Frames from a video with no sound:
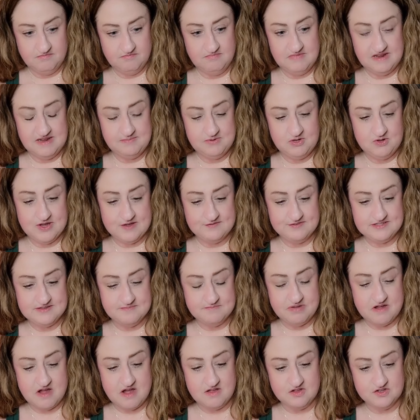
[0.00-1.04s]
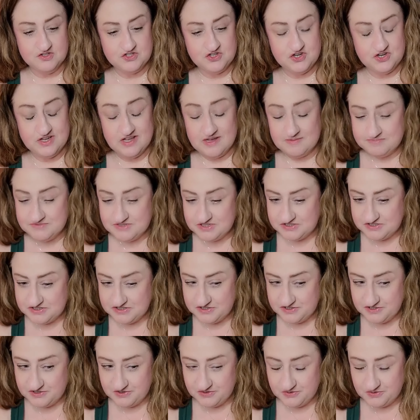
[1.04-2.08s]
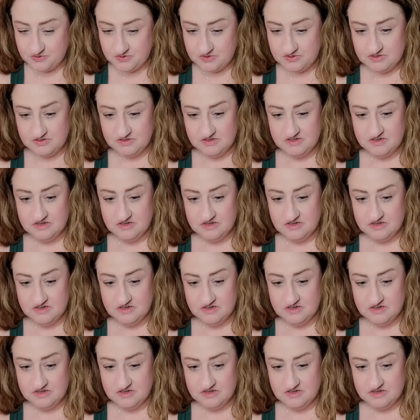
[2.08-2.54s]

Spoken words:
Maybe you have some polishing up to do.